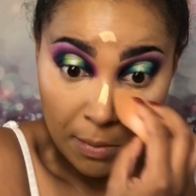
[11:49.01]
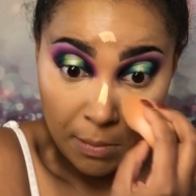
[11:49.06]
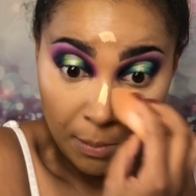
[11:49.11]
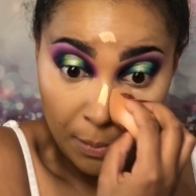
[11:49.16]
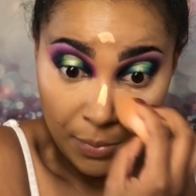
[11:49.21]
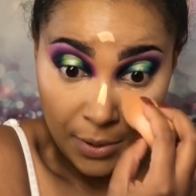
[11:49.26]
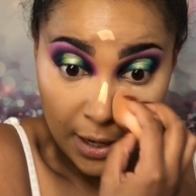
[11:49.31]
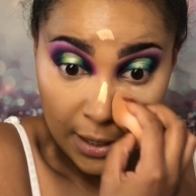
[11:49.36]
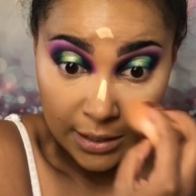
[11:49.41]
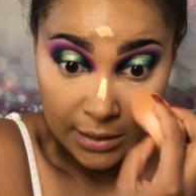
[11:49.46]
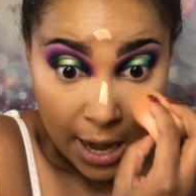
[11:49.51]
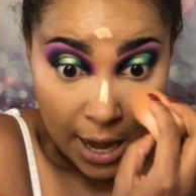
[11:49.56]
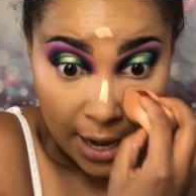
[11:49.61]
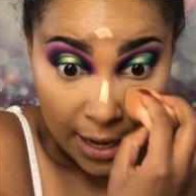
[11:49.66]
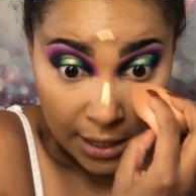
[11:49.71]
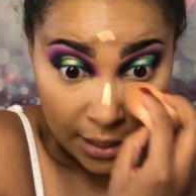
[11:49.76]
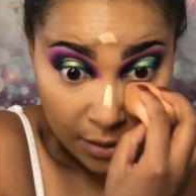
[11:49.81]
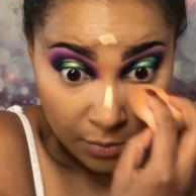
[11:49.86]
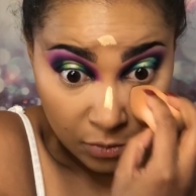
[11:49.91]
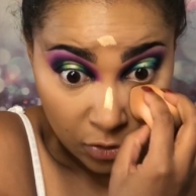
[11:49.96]
but I
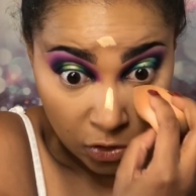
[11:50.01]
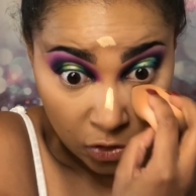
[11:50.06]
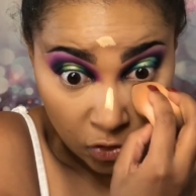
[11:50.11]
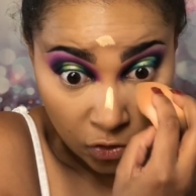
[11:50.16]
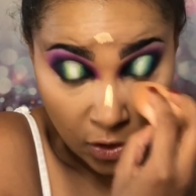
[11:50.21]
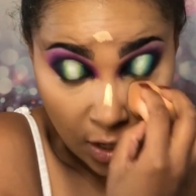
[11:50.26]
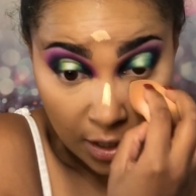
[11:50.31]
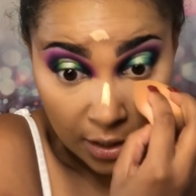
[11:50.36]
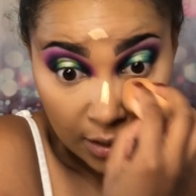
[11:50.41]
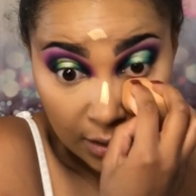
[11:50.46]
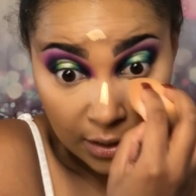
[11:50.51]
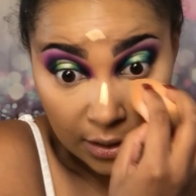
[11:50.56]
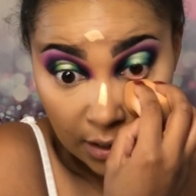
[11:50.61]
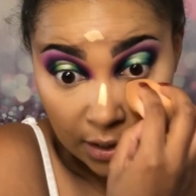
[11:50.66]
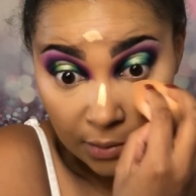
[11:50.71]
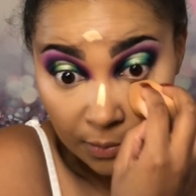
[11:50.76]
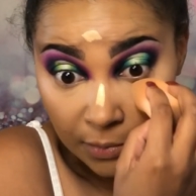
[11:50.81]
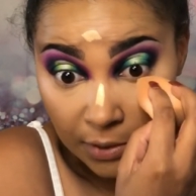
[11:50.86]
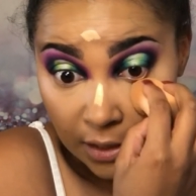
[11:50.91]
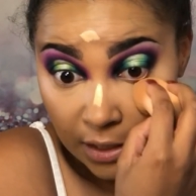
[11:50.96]
am
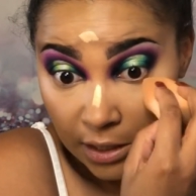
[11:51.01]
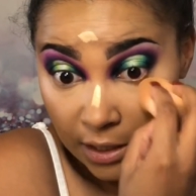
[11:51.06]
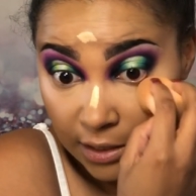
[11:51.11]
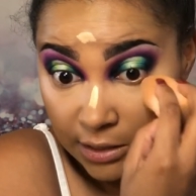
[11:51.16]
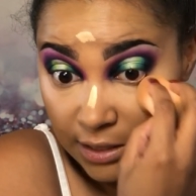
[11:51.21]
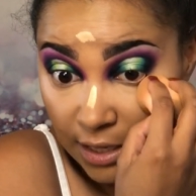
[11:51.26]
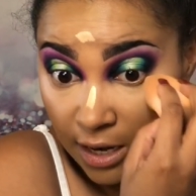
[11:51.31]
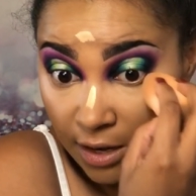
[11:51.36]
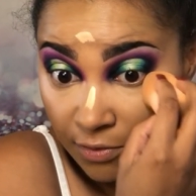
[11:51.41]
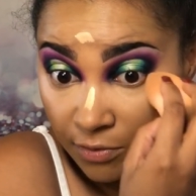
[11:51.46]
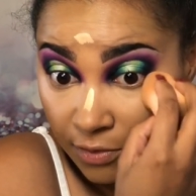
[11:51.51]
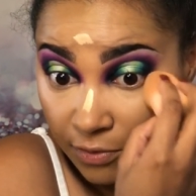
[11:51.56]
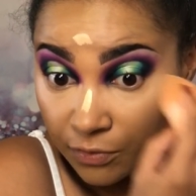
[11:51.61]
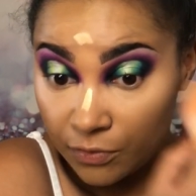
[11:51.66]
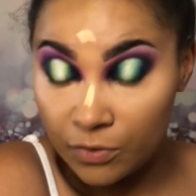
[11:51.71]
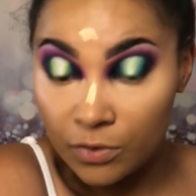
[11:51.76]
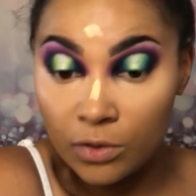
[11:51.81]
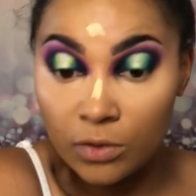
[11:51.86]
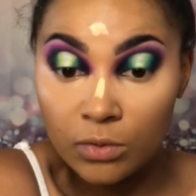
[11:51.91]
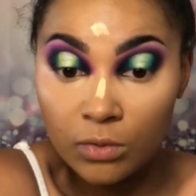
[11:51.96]
struggling because I
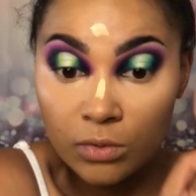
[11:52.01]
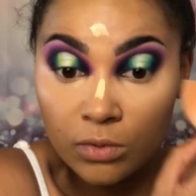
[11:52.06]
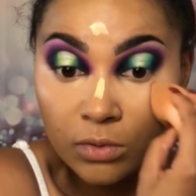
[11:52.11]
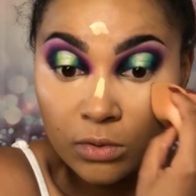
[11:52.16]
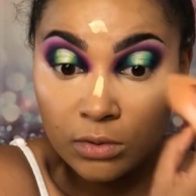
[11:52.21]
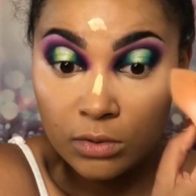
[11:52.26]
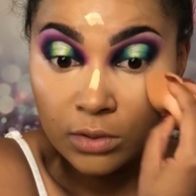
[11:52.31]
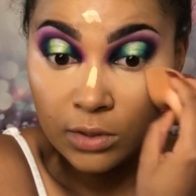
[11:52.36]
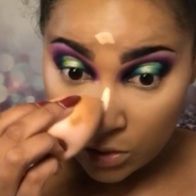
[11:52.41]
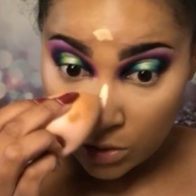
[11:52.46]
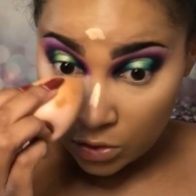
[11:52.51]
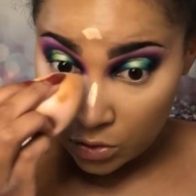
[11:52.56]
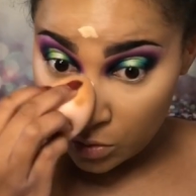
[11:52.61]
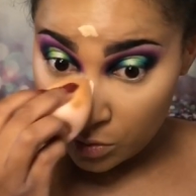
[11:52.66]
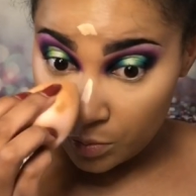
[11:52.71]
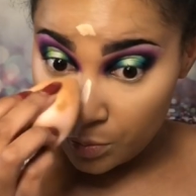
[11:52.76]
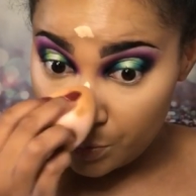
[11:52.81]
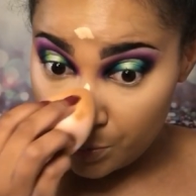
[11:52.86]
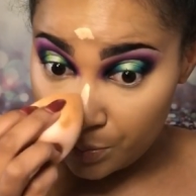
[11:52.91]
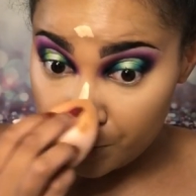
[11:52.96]
refuse
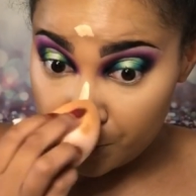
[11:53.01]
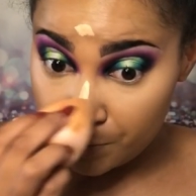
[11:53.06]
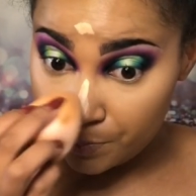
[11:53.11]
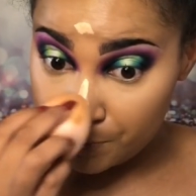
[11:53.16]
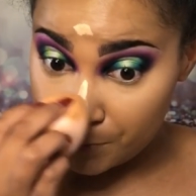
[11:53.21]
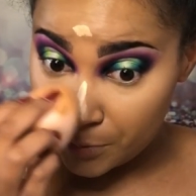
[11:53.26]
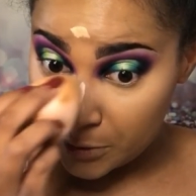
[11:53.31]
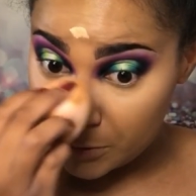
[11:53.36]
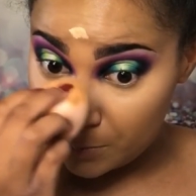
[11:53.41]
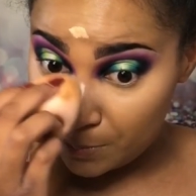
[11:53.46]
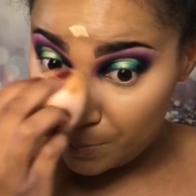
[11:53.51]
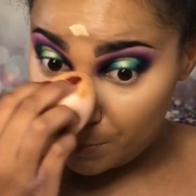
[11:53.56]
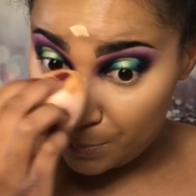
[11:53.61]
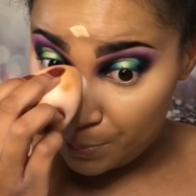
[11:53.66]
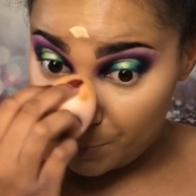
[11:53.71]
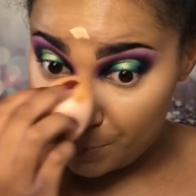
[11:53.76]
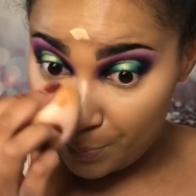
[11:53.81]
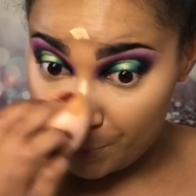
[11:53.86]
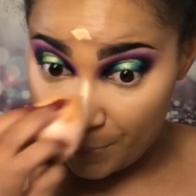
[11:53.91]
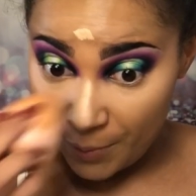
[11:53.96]
to
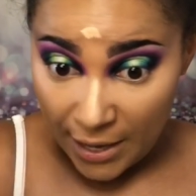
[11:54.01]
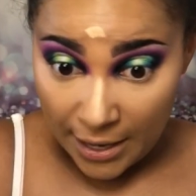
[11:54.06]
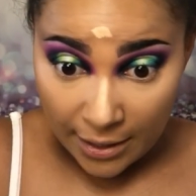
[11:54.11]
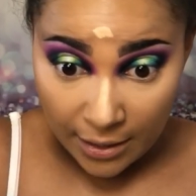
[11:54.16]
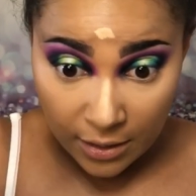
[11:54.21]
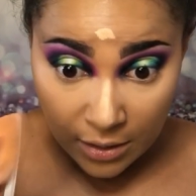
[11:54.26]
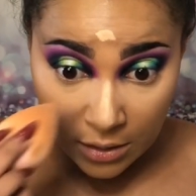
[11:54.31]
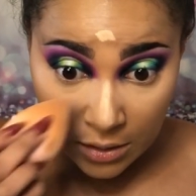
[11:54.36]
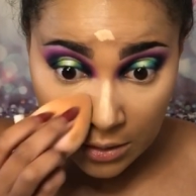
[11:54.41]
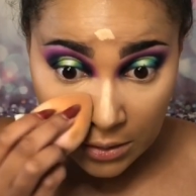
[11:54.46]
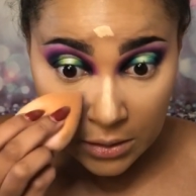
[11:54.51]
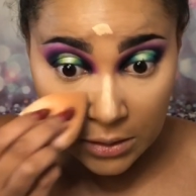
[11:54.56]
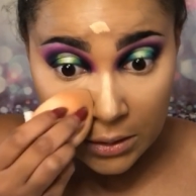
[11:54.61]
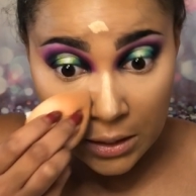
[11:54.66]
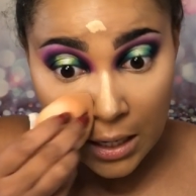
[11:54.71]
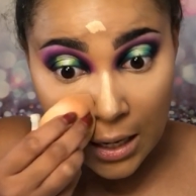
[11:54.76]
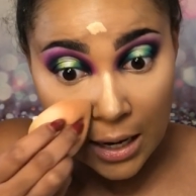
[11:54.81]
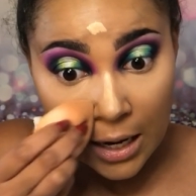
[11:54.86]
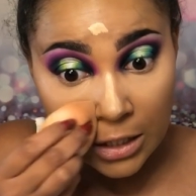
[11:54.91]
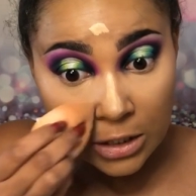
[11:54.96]
spend
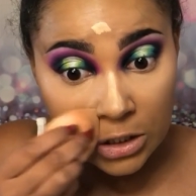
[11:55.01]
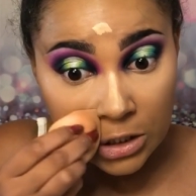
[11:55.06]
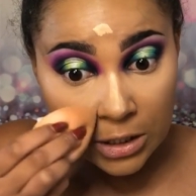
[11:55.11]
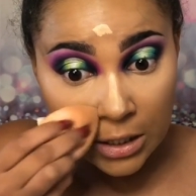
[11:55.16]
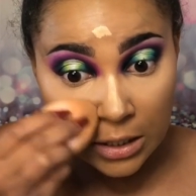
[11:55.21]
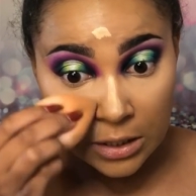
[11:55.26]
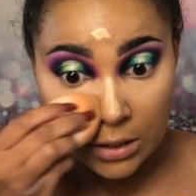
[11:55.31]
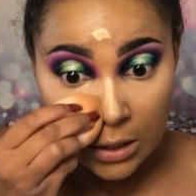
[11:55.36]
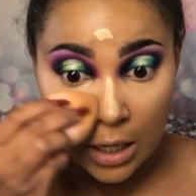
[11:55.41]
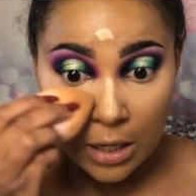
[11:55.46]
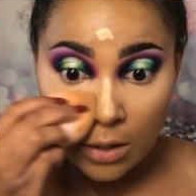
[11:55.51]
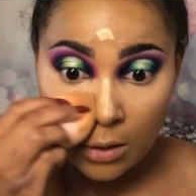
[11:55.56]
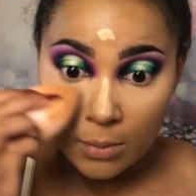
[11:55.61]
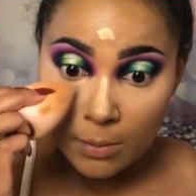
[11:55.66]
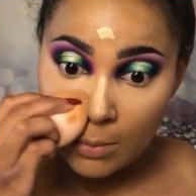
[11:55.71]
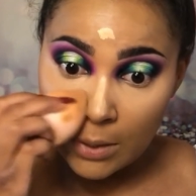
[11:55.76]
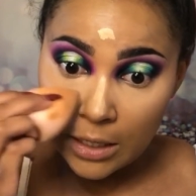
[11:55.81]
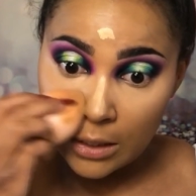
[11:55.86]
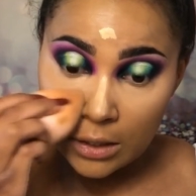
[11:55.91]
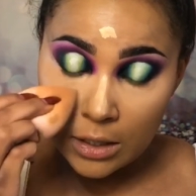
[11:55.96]
a shit ton of
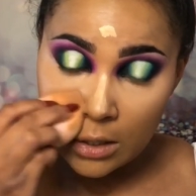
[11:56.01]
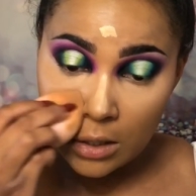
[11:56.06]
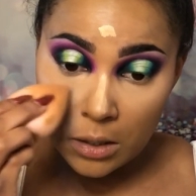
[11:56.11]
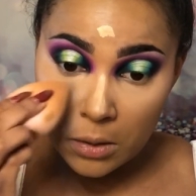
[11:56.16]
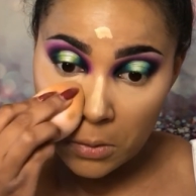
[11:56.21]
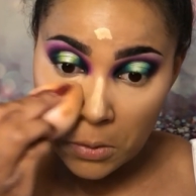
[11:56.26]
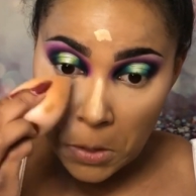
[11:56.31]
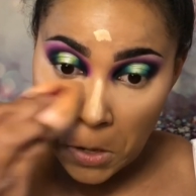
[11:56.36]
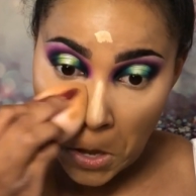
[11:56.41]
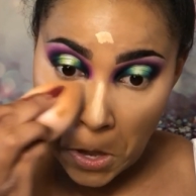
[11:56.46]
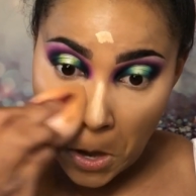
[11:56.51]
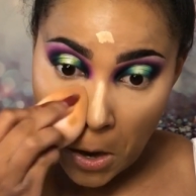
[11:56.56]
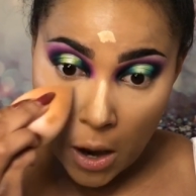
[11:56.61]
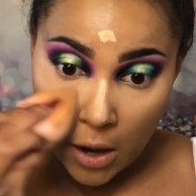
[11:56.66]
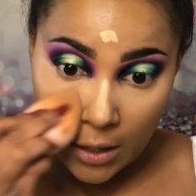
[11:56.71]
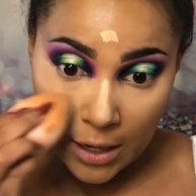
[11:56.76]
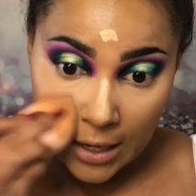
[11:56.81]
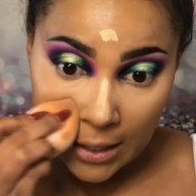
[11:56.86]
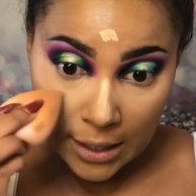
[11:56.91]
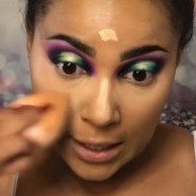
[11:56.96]
money
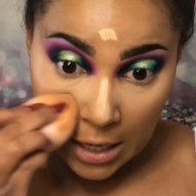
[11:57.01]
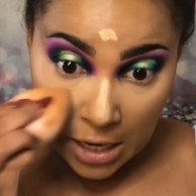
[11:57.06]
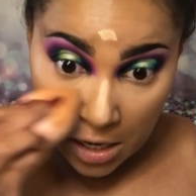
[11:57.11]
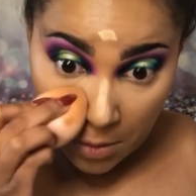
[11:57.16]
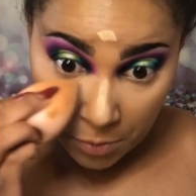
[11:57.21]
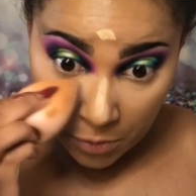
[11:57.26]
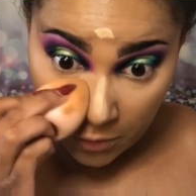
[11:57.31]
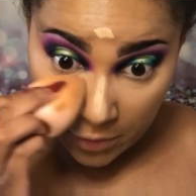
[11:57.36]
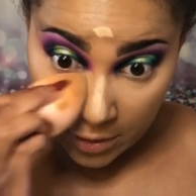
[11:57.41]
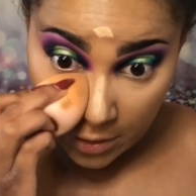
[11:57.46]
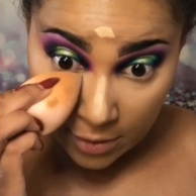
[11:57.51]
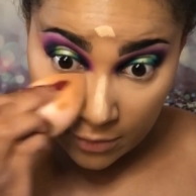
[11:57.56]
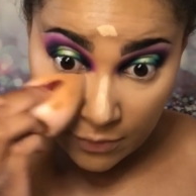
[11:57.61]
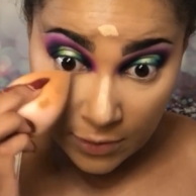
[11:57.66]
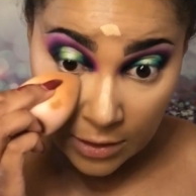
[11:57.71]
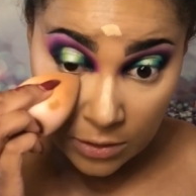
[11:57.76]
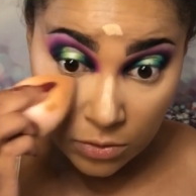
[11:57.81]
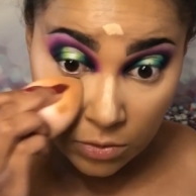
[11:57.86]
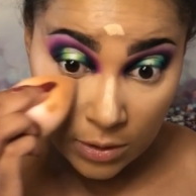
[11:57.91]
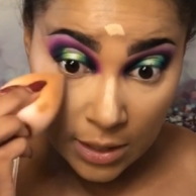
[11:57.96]
on a camera if I
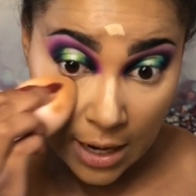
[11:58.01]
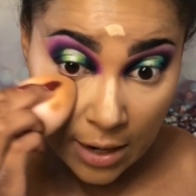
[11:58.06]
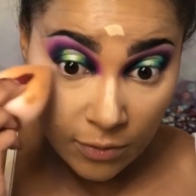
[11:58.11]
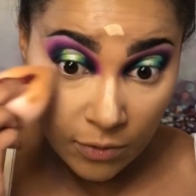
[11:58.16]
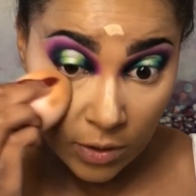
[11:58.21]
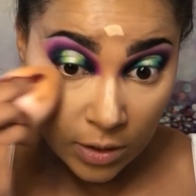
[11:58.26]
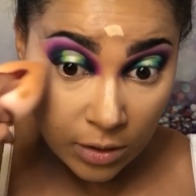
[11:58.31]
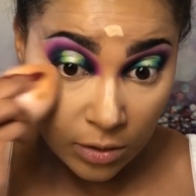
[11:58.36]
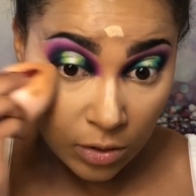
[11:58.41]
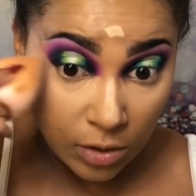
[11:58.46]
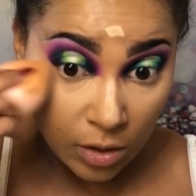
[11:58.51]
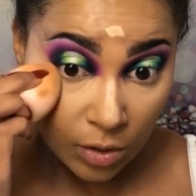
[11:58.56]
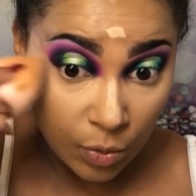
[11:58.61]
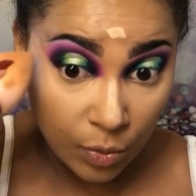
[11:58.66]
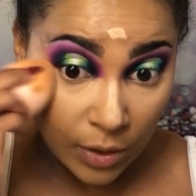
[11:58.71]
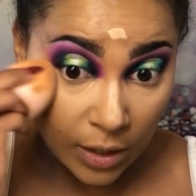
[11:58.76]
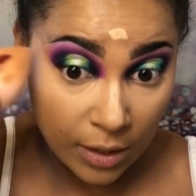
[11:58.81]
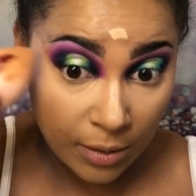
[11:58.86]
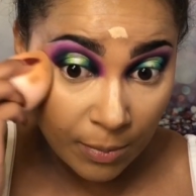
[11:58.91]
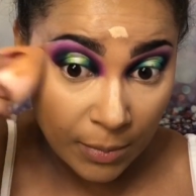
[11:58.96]
do not really know
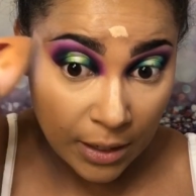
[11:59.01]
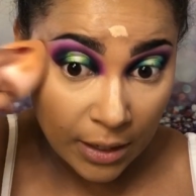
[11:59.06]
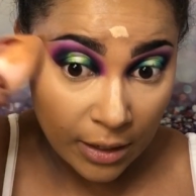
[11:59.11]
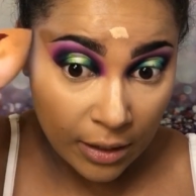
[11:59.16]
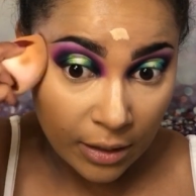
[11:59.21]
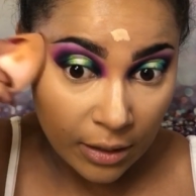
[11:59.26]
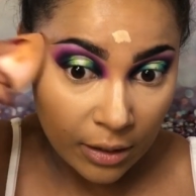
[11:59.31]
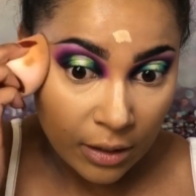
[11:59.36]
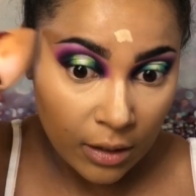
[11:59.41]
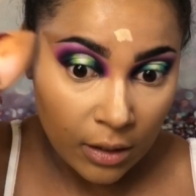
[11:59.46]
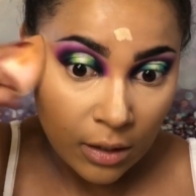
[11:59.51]
where my